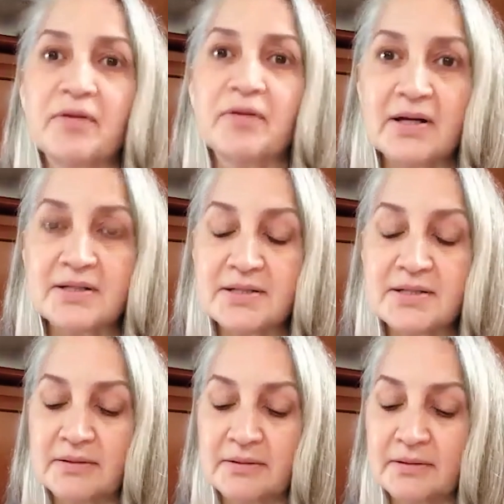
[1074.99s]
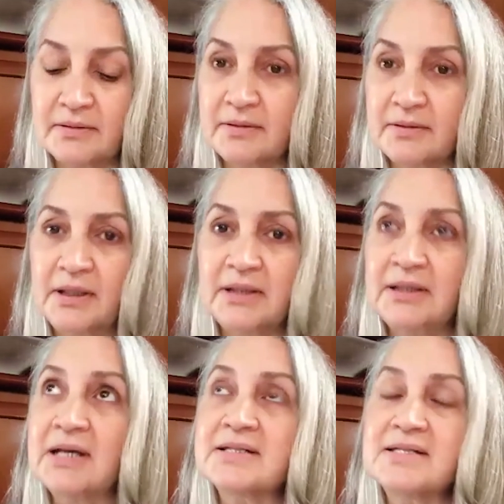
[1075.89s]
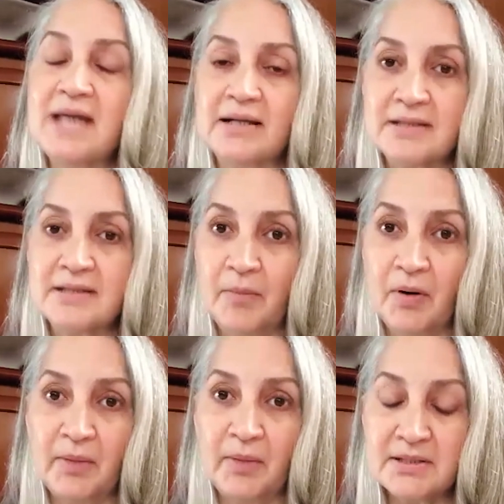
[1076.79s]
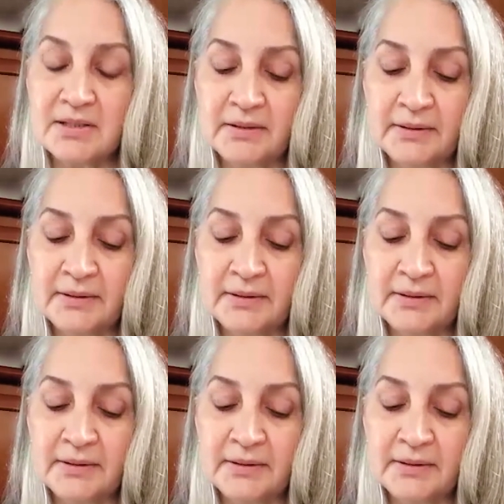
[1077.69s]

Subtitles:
of us in the exact same moment.